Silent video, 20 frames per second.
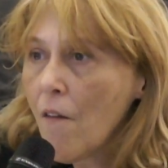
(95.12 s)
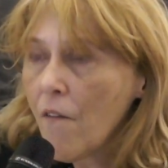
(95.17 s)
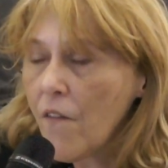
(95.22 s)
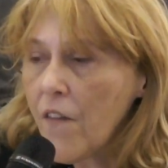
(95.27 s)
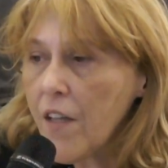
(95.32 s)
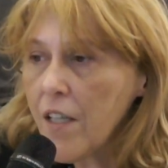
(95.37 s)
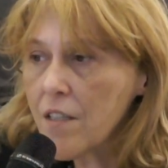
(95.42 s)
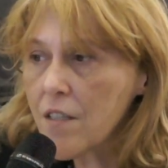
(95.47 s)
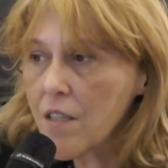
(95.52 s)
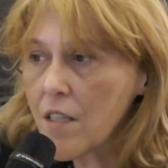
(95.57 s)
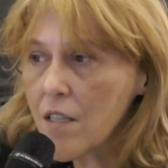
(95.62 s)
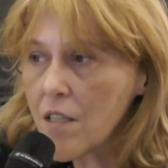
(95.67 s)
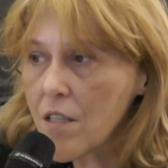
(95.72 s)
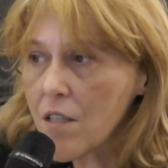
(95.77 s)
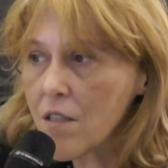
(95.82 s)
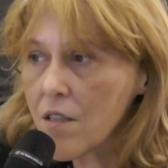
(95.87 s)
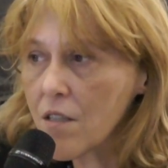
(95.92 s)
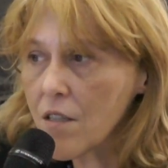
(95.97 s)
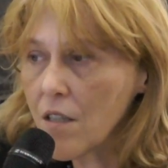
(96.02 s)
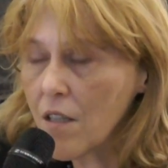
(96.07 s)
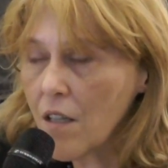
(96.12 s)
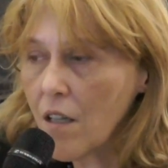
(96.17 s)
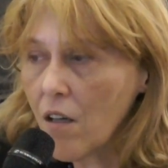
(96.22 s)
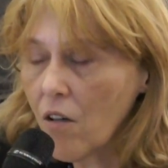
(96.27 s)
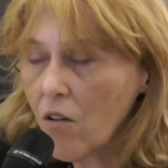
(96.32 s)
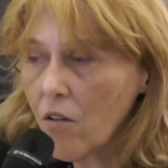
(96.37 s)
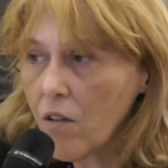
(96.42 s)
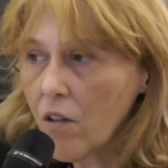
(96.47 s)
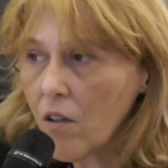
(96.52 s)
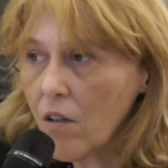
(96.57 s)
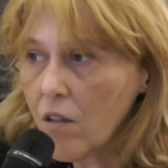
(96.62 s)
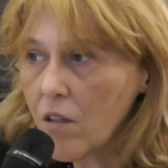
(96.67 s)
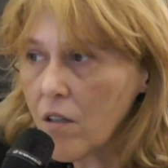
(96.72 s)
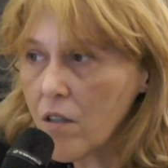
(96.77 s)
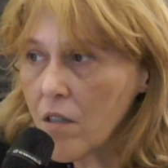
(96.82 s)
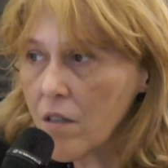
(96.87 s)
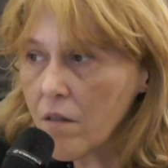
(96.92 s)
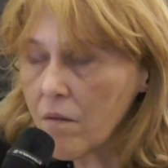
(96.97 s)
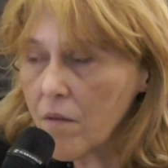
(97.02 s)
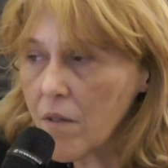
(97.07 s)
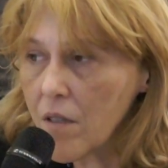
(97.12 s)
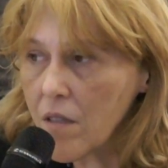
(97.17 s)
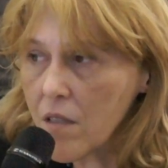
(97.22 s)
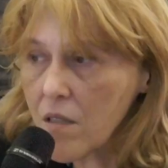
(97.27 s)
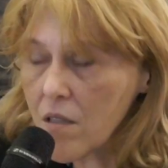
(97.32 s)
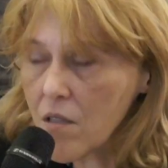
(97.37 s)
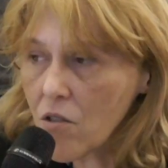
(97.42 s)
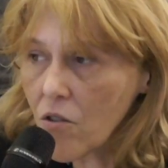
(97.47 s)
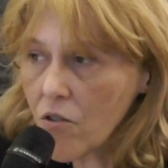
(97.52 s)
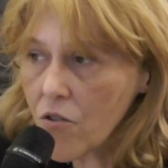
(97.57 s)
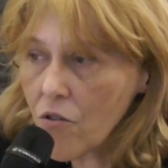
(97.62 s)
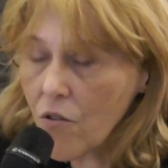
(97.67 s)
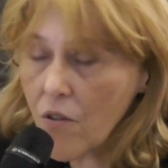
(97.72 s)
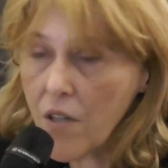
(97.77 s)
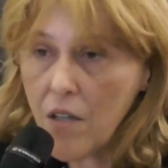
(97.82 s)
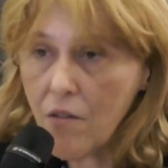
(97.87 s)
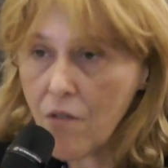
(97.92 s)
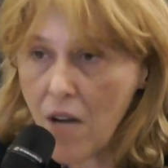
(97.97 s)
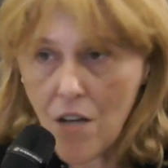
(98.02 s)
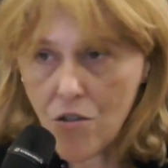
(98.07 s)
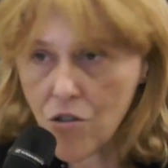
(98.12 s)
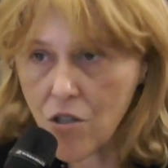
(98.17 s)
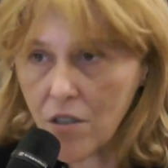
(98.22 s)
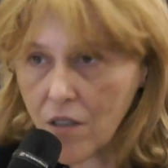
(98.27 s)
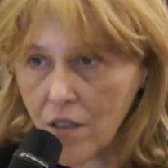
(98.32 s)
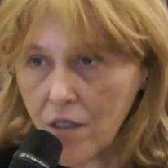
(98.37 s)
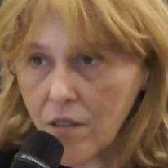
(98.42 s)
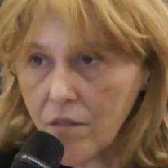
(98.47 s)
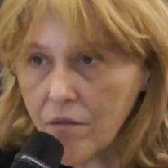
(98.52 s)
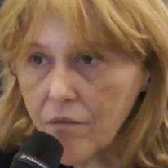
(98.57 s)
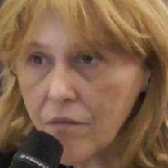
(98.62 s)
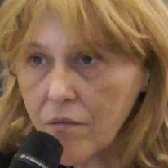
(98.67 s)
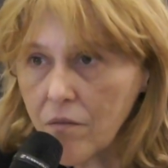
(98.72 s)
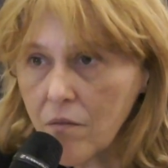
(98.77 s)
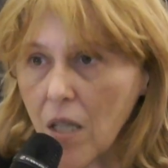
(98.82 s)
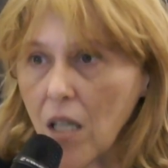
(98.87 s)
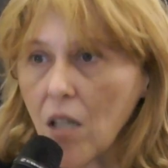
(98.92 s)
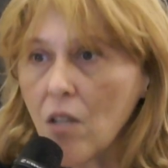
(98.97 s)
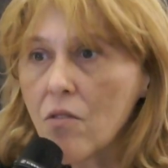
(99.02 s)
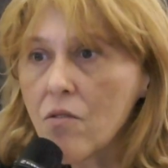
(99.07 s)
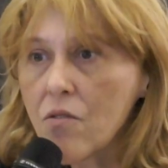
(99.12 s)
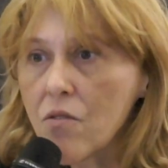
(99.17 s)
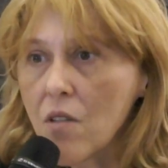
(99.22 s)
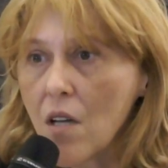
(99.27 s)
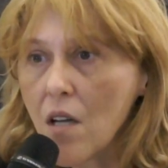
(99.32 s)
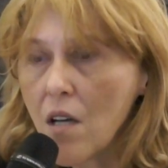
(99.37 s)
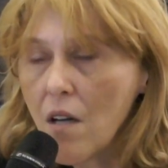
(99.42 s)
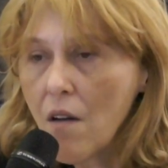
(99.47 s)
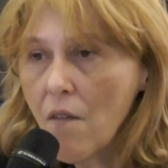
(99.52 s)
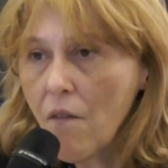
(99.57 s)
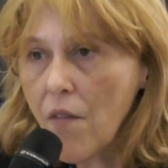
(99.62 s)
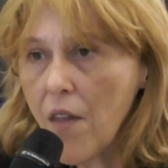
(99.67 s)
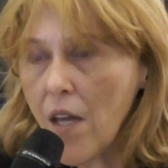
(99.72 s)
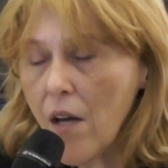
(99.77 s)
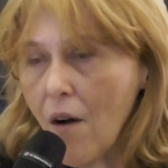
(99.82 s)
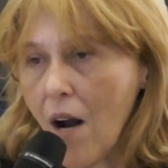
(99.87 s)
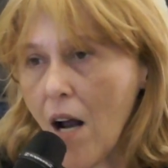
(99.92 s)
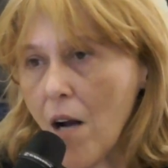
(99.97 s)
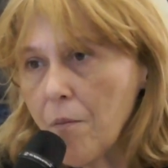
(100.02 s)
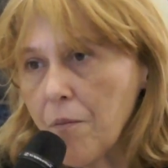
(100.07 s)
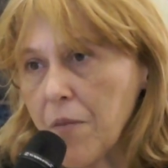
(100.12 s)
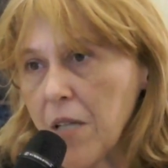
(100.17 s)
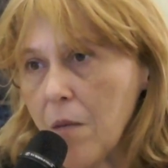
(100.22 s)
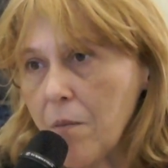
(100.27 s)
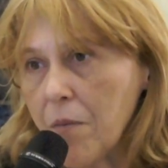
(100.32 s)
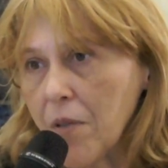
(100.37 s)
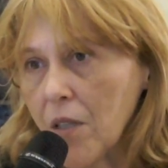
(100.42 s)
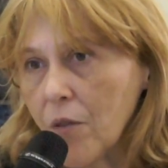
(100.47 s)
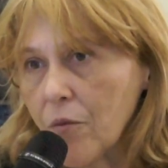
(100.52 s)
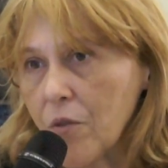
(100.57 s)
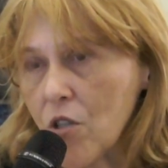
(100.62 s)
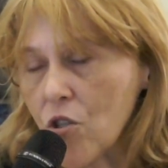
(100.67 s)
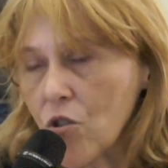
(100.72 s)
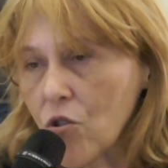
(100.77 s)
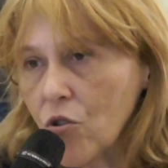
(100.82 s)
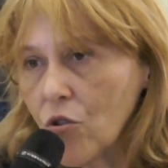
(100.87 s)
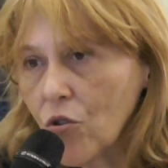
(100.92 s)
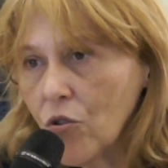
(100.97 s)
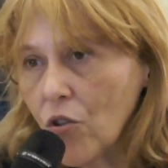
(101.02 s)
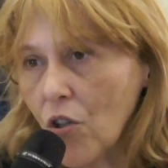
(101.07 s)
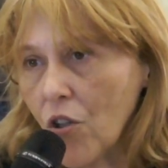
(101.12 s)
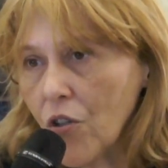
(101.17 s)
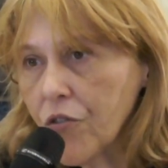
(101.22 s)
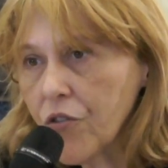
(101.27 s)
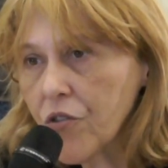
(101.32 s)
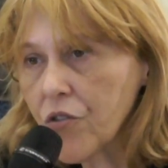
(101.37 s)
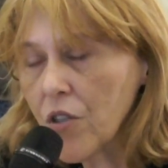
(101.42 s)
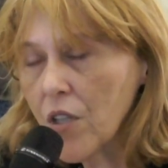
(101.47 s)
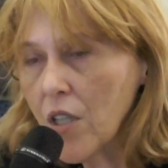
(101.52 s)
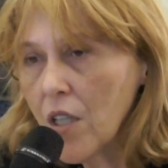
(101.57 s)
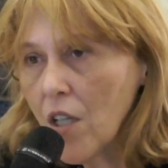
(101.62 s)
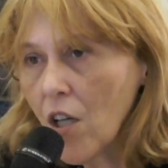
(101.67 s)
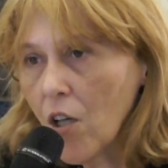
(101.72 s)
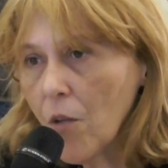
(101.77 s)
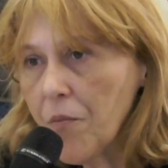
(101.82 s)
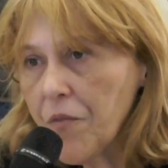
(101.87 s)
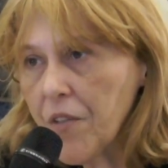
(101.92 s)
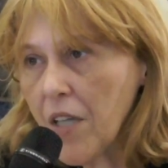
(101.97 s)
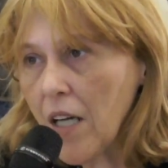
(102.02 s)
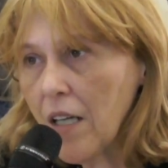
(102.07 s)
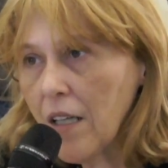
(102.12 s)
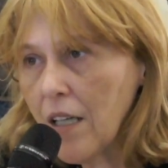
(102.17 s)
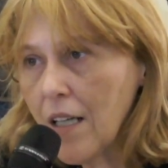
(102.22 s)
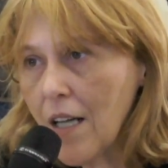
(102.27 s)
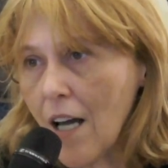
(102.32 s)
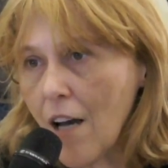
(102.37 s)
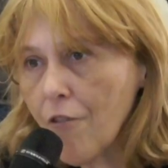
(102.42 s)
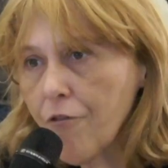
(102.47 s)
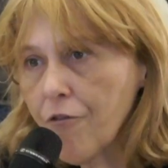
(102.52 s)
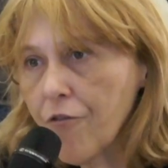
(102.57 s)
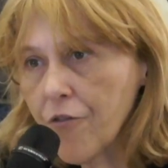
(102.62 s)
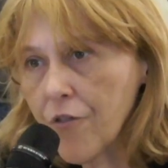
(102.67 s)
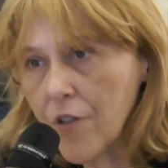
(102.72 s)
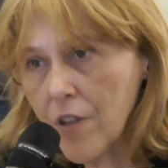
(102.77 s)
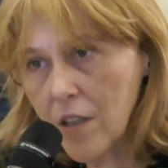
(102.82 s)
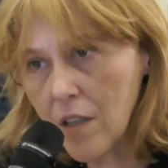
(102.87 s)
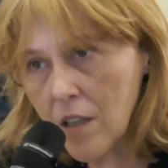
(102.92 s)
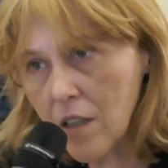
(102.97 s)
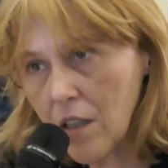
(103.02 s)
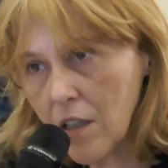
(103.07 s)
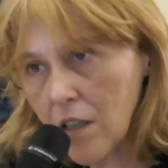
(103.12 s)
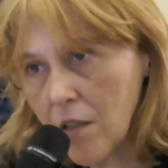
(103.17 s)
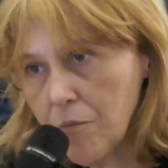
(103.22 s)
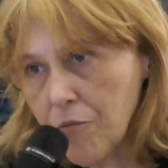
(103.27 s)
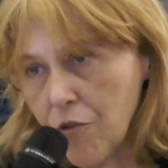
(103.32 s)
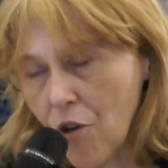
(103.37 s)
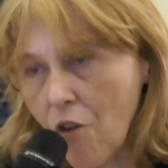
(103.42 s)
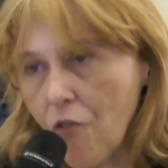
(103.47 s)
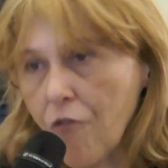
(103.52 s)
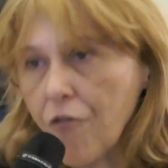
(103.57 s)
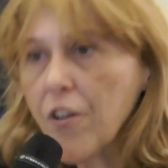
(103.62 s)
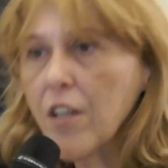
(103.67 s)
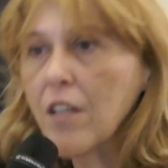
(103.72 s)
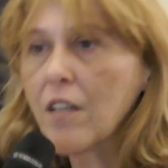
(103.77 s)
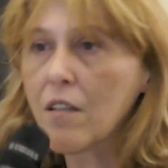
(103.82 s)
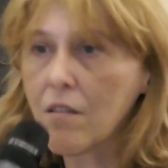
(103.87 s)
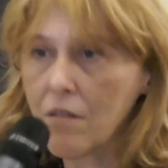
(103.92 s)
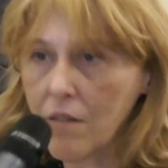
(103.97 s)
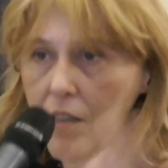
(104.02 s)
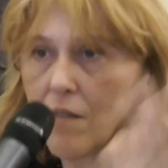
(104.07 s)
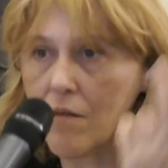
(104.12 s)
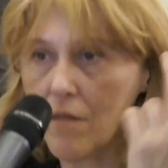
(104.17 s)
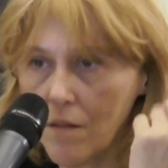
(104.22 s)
this is also irrational, because there are people which do not obtain enough profit